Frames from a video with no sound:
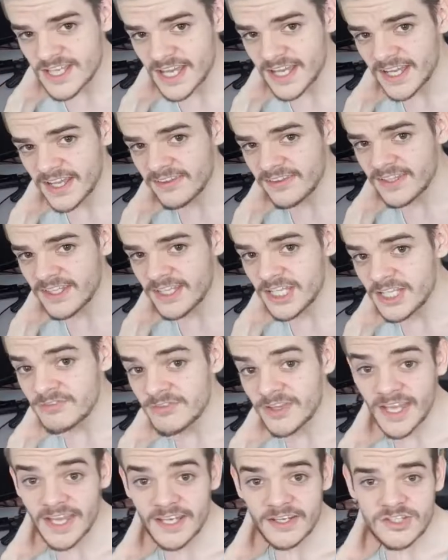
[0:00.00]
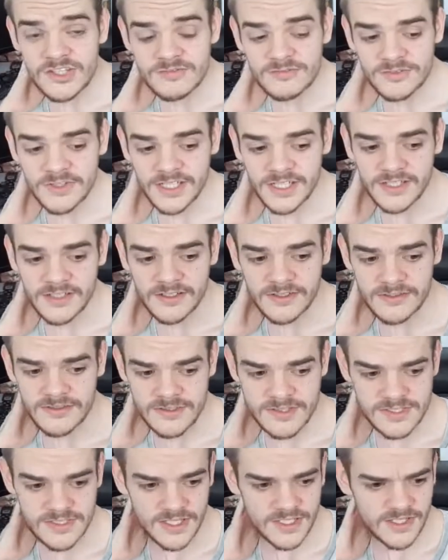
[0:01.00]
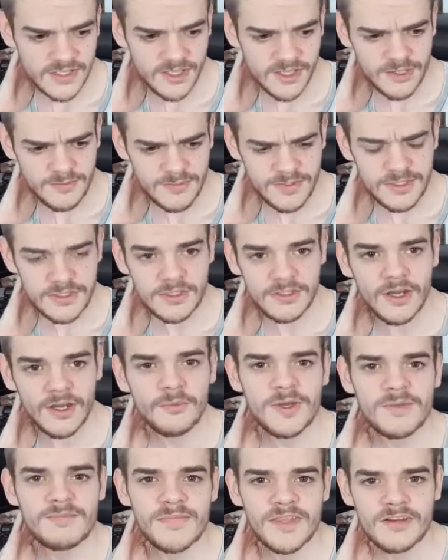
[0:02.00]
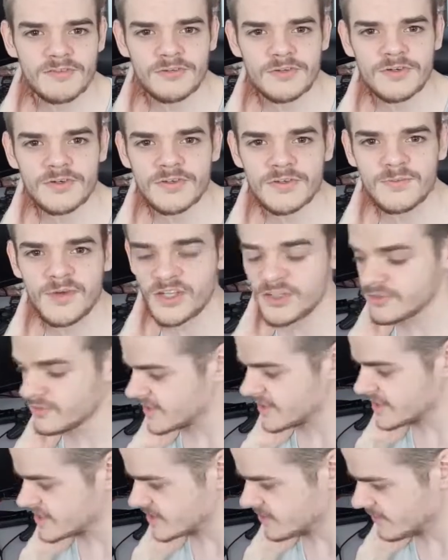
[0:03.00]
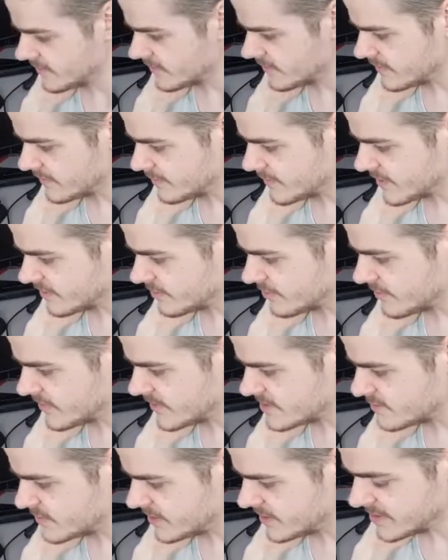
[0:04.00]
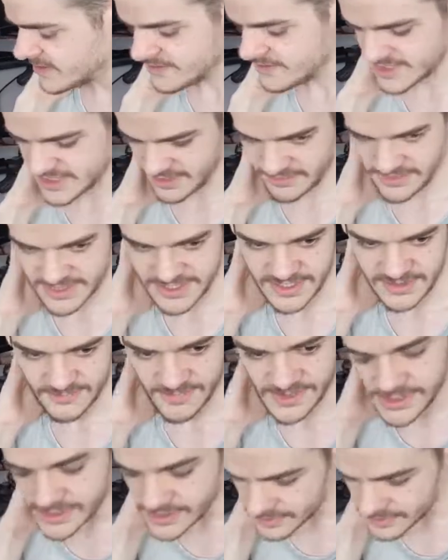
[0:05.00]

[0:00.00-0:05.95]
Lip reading: and the reaction videos. You could, oh wait, I forgot the mic. That's not the microphone that's being used now, is it?